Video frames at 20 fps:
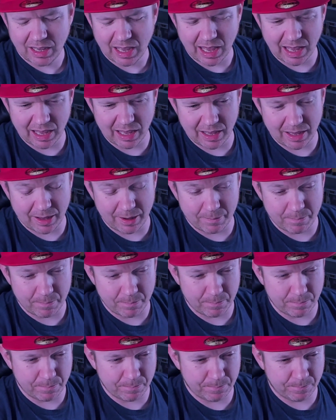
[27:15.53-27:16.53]

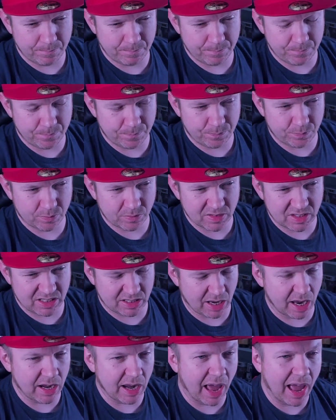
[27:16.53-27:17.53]

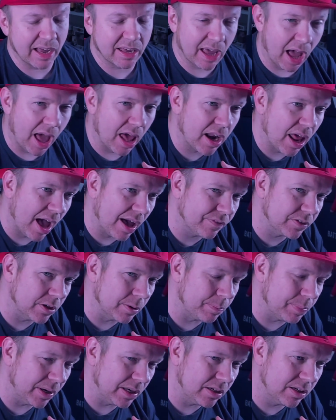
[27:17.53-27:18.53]
saying I can't have an
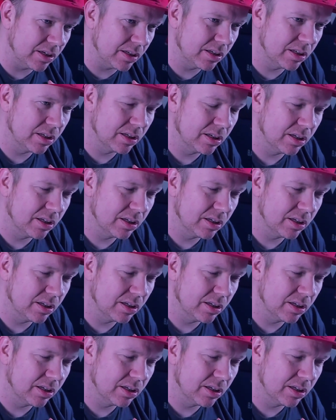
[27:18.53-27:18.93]
opinion,